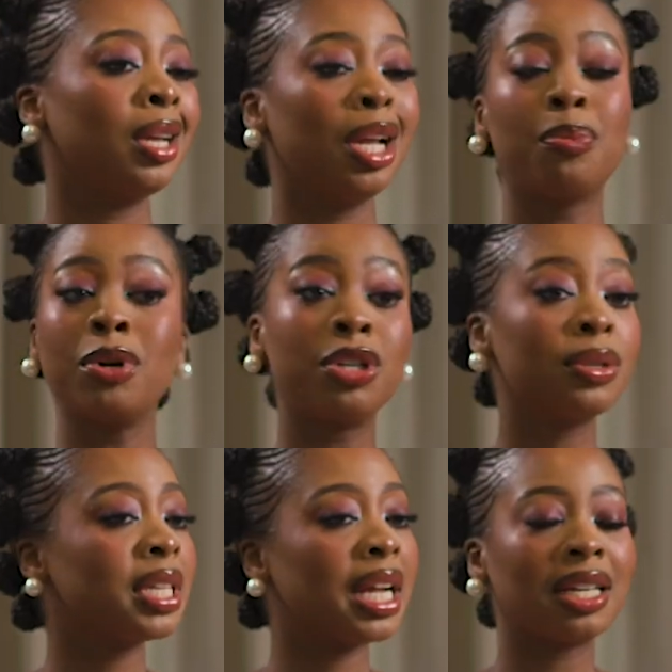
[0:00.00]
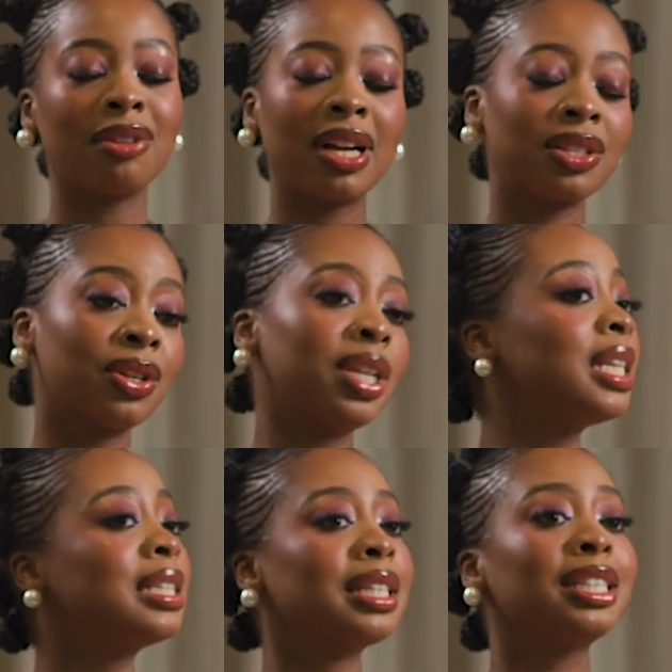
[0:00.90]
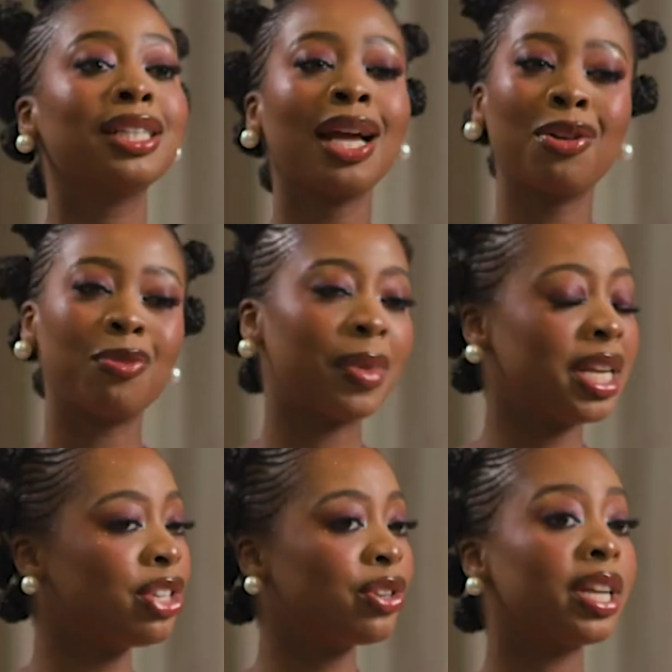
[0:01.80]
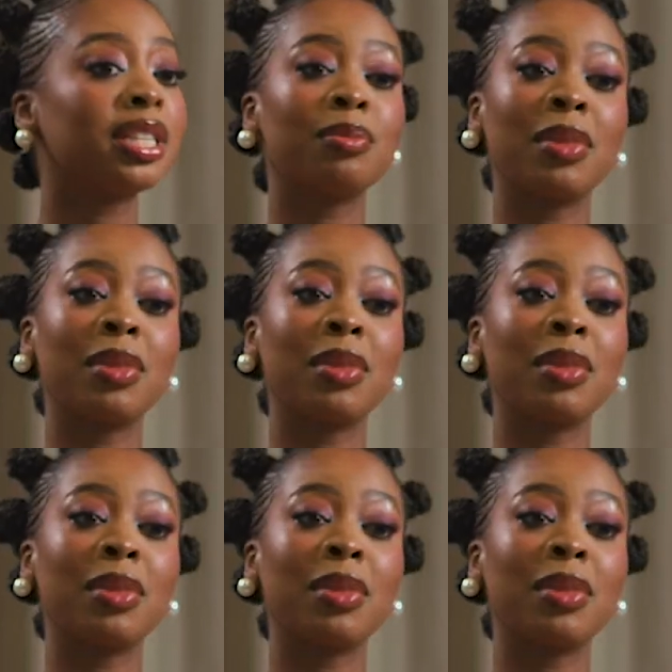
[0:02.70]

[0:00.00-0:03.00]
a producer, a director. Listen, jack of many trades,